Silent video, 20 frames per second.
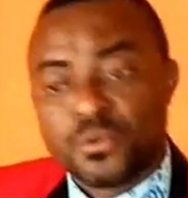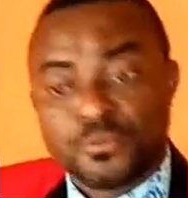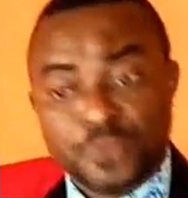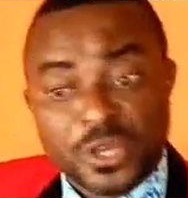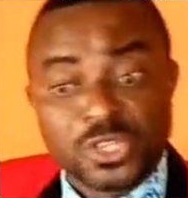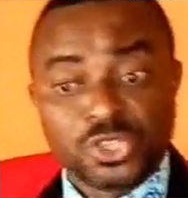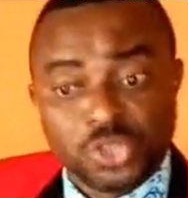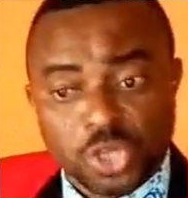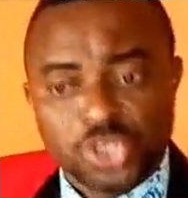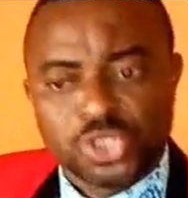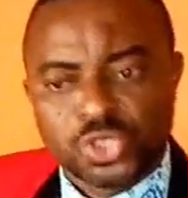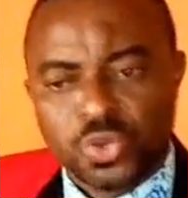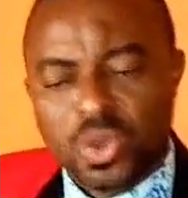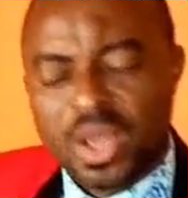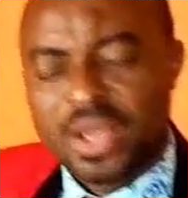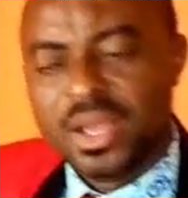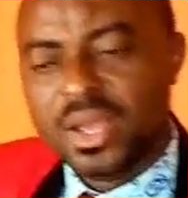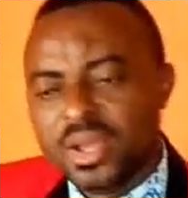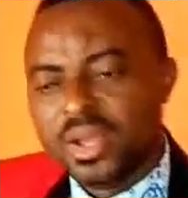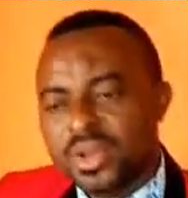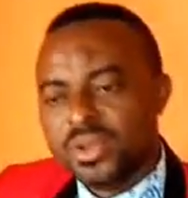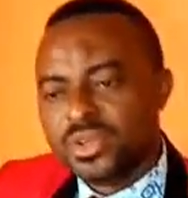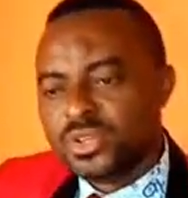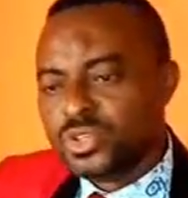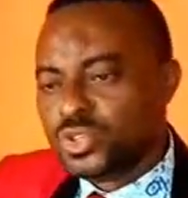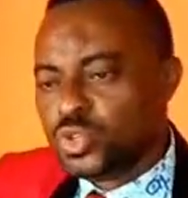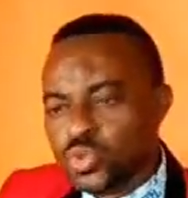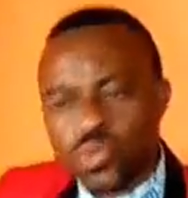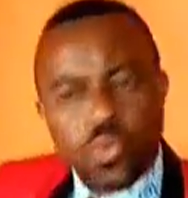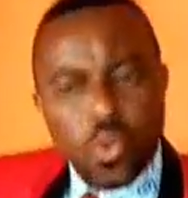Prophet Joshua,
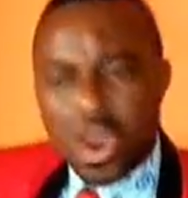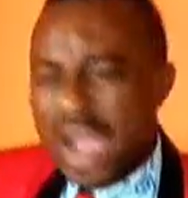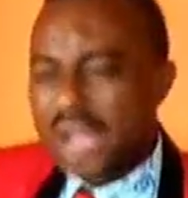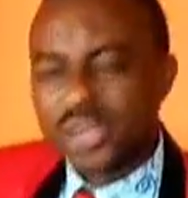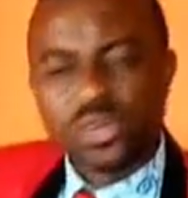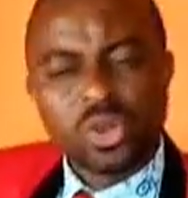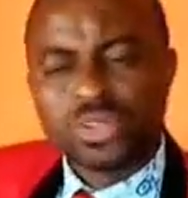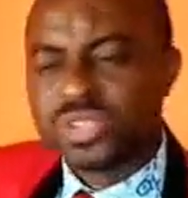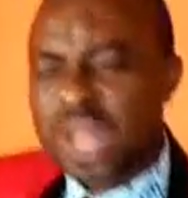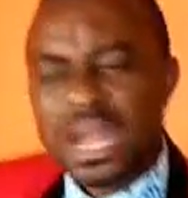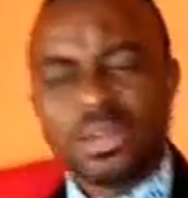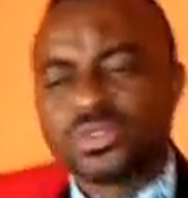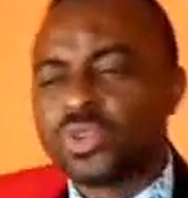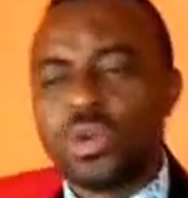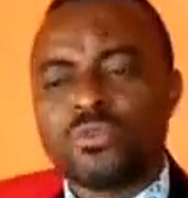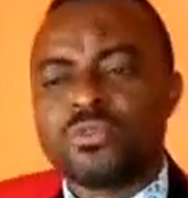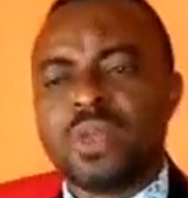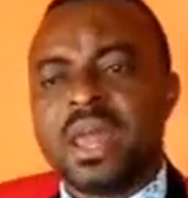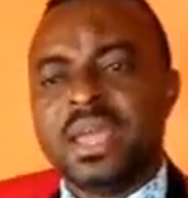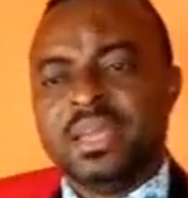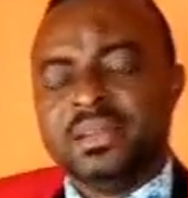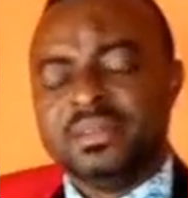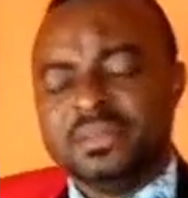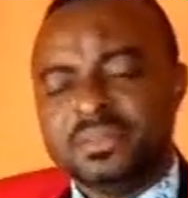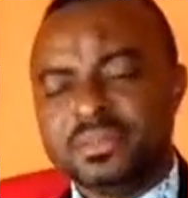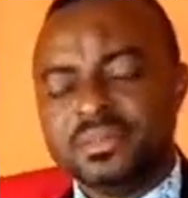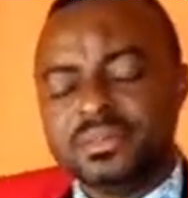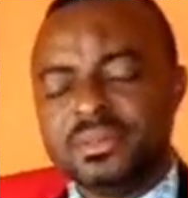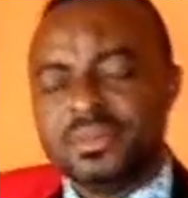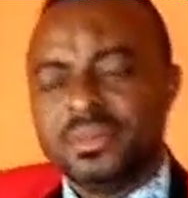you are not out of line.